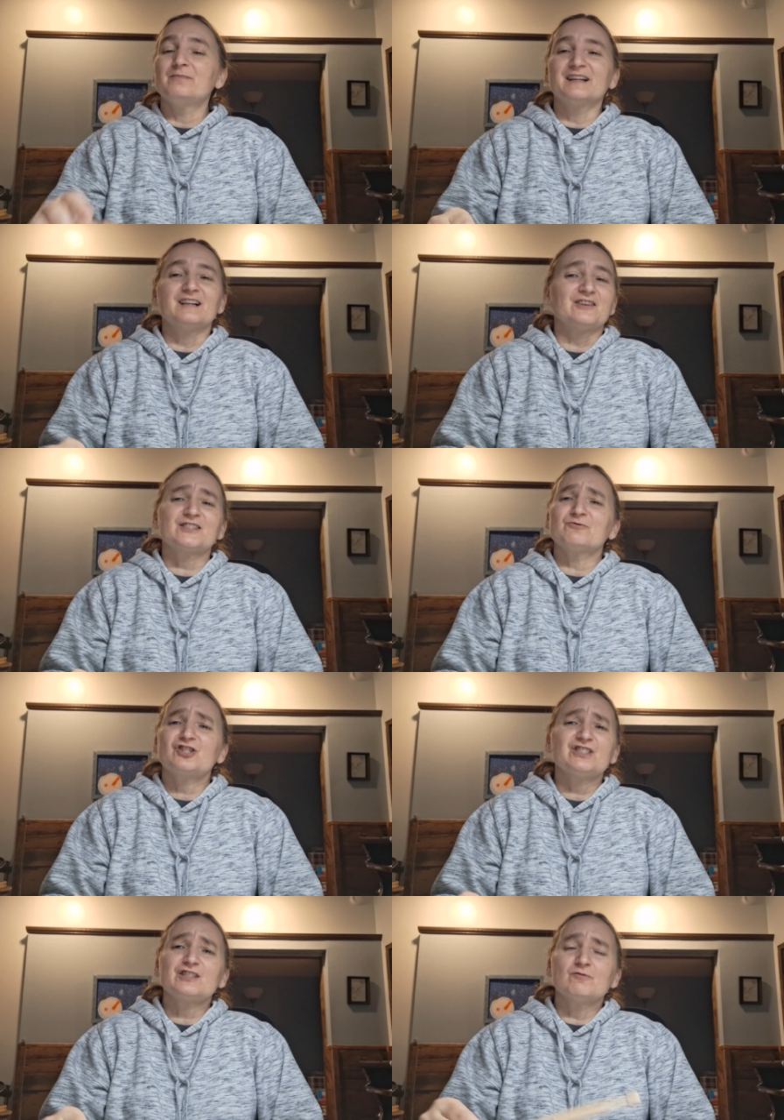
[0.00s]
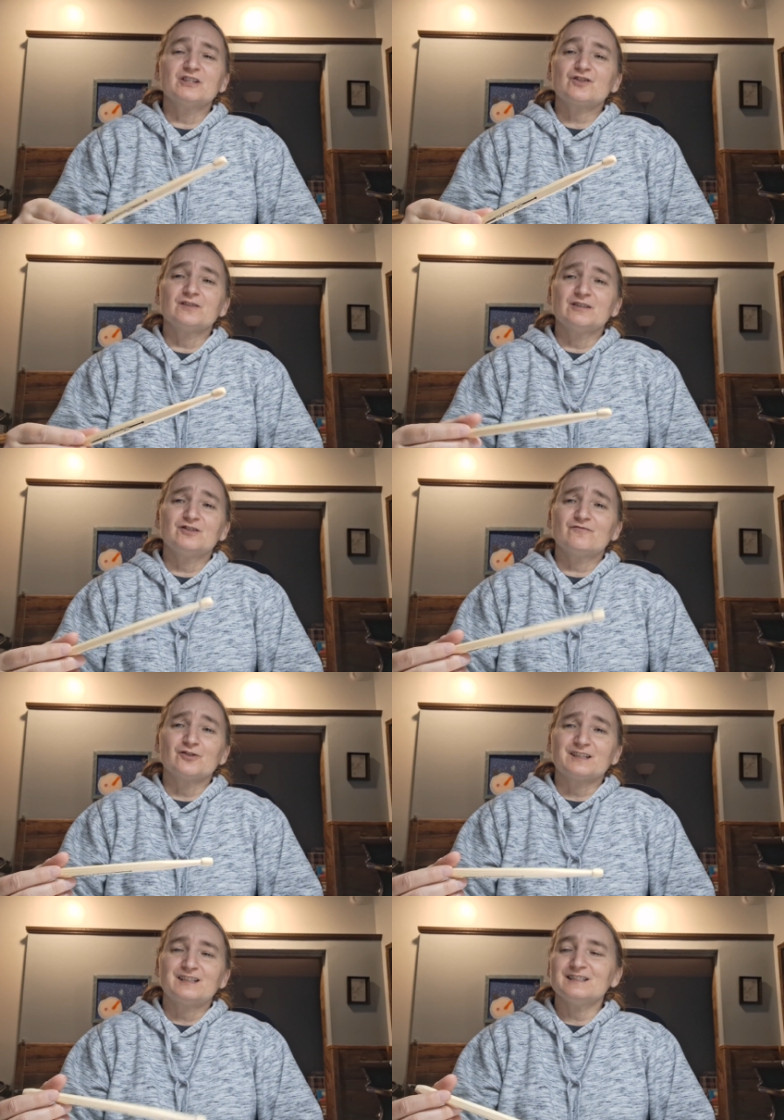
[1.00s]
But it also was just so much fun
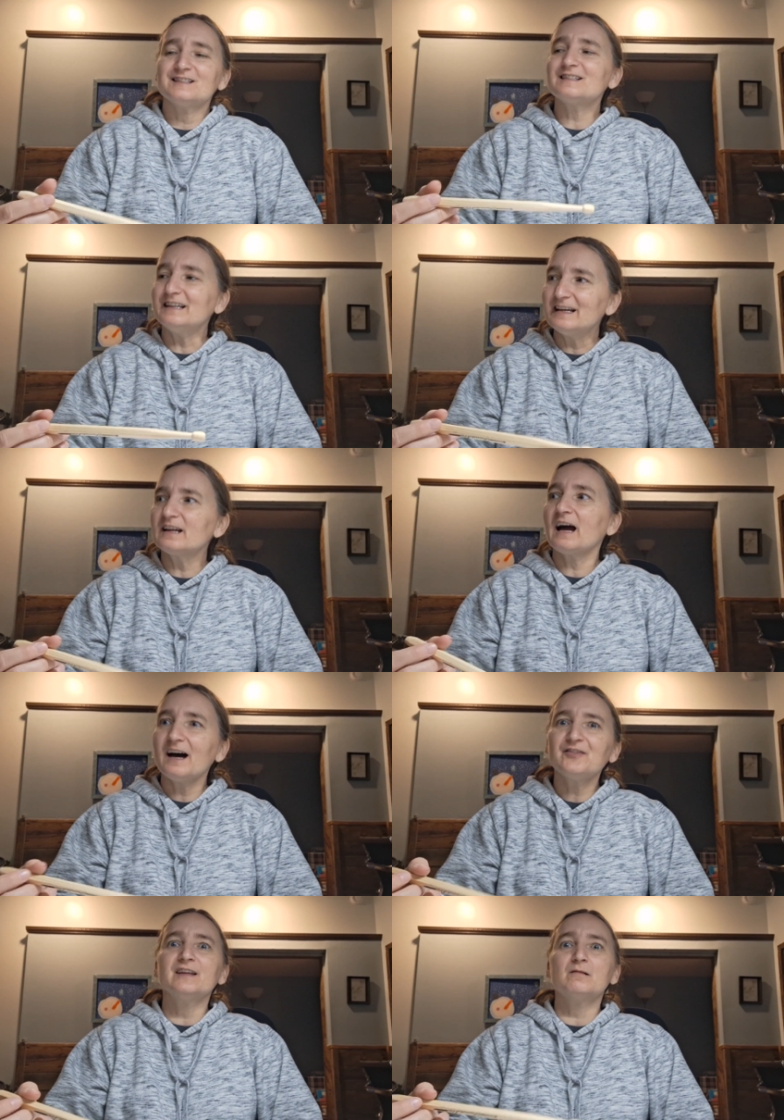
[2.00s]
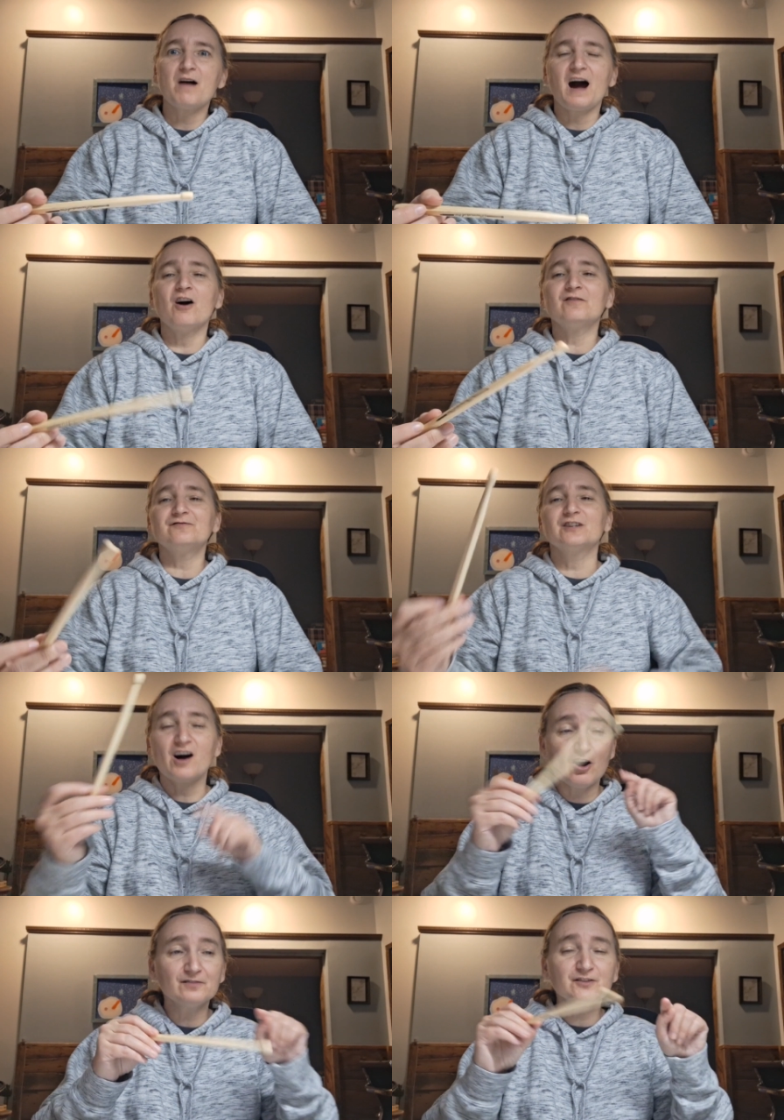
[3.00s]
for the kids and it got them off the,
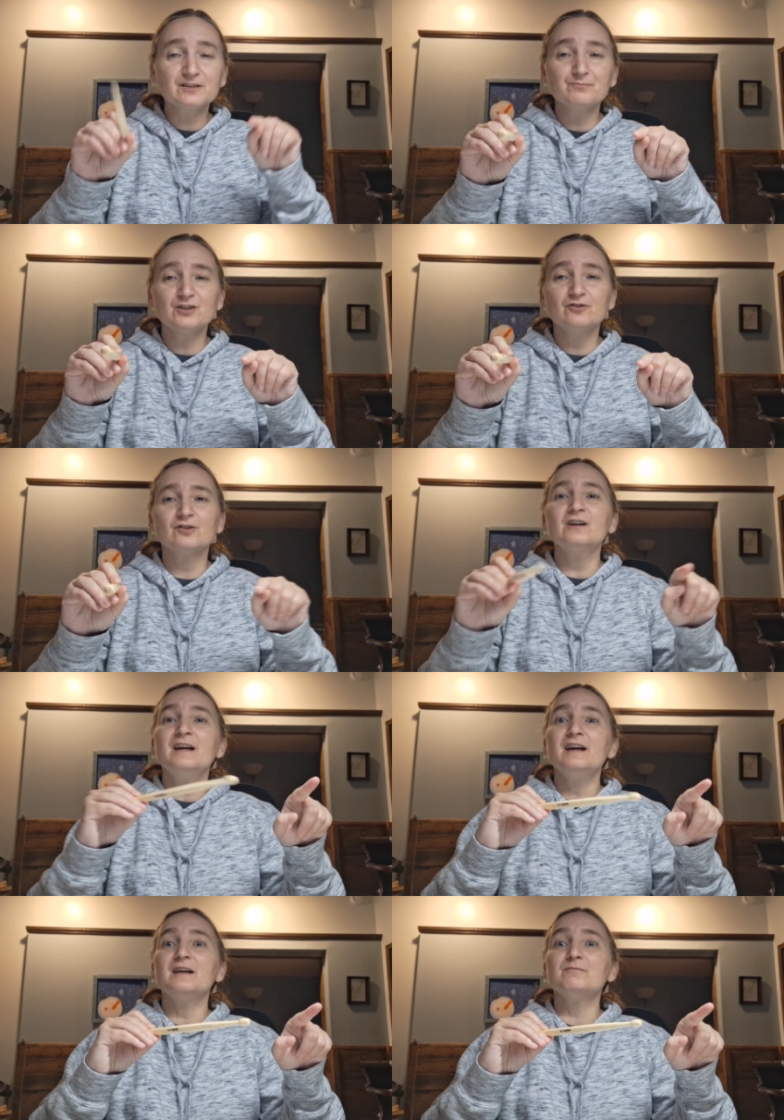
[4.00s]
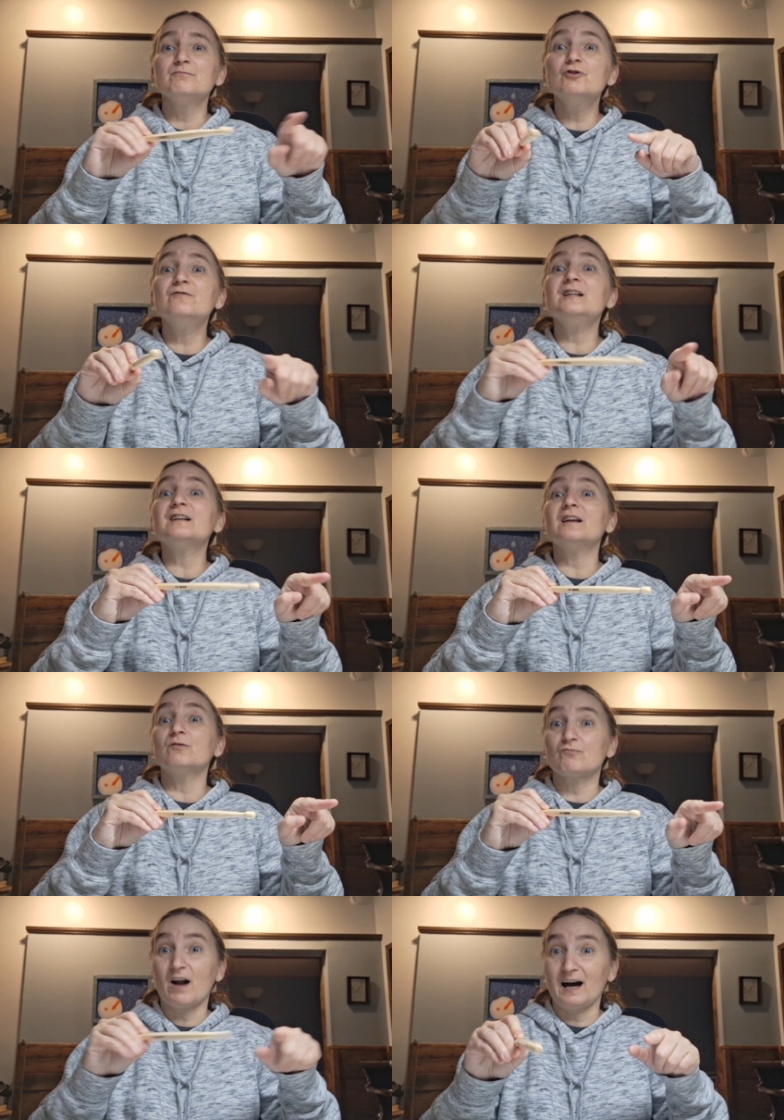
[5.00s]
off the computer and moving
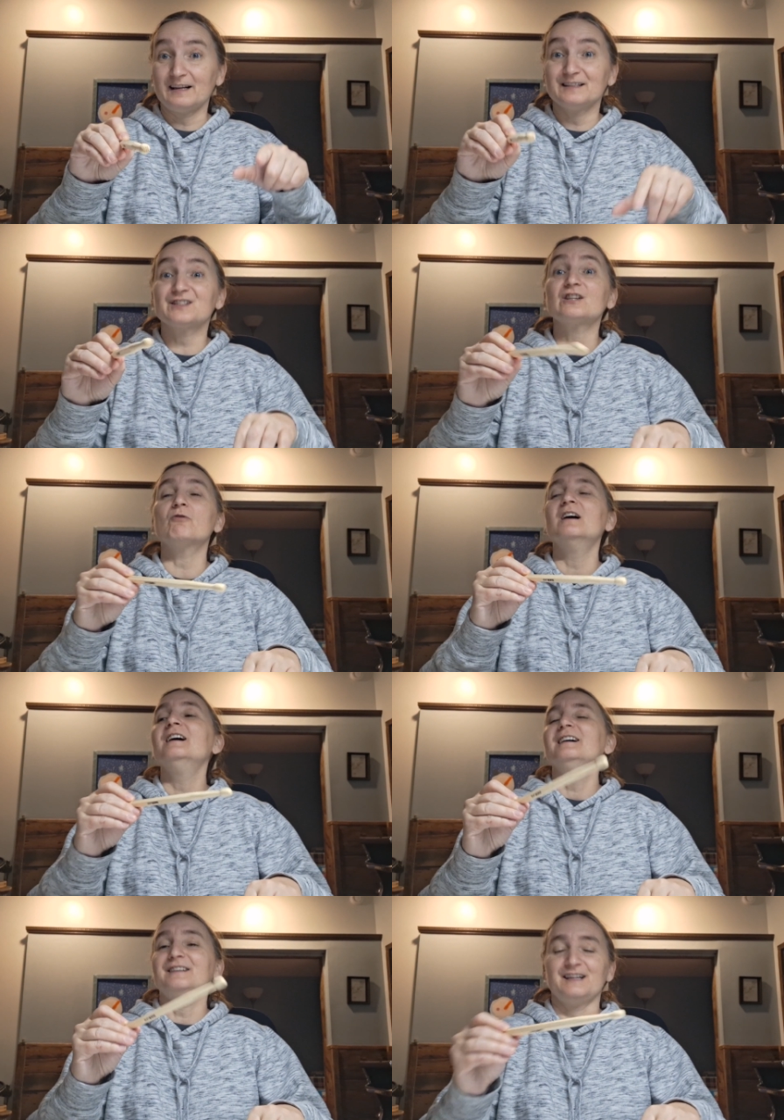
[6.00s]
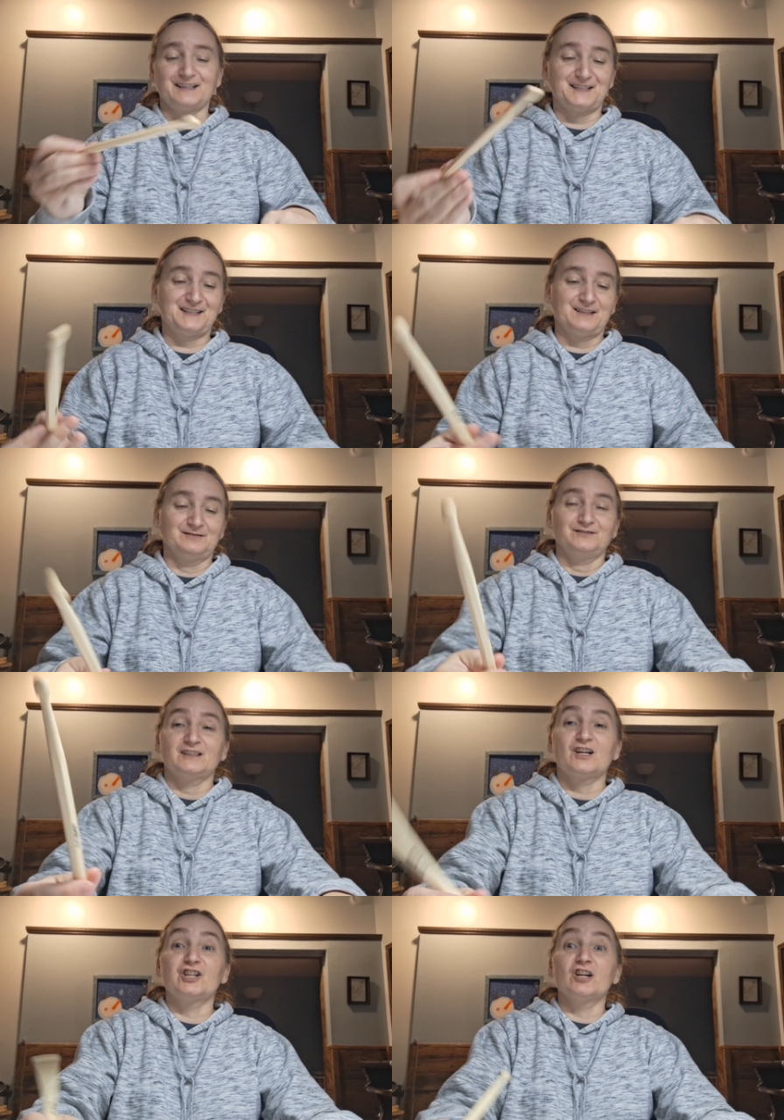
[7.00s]
and riding. So yes,
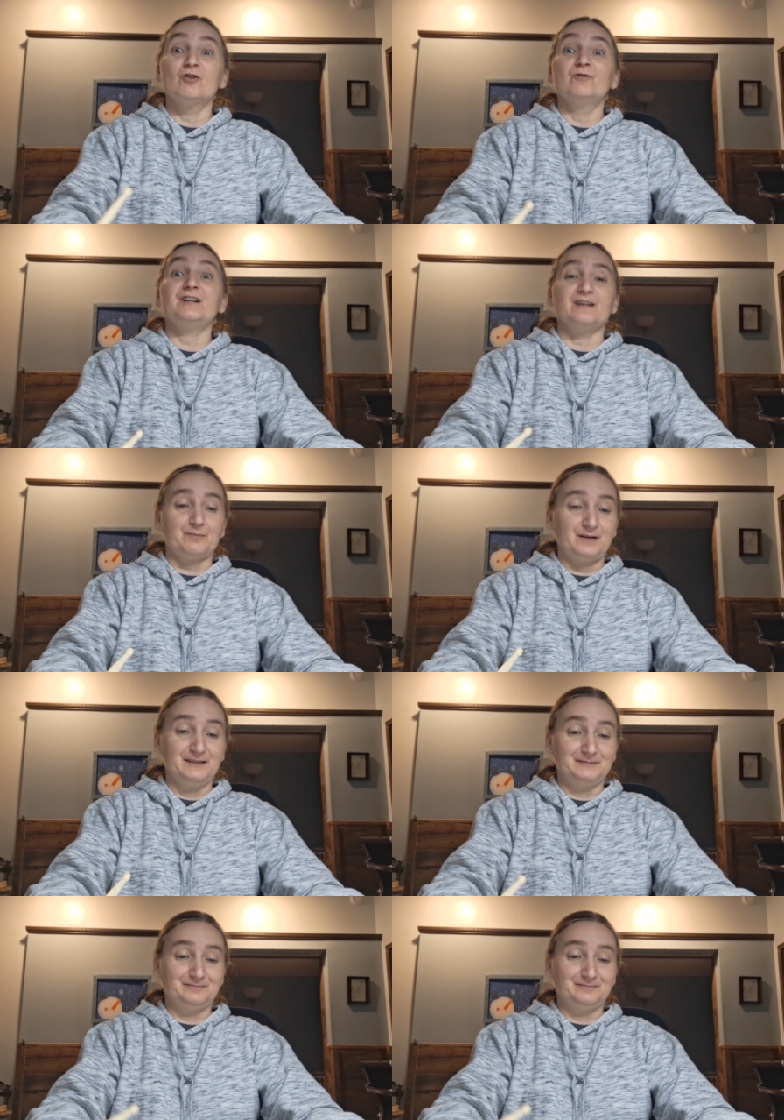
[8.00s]
glow it up.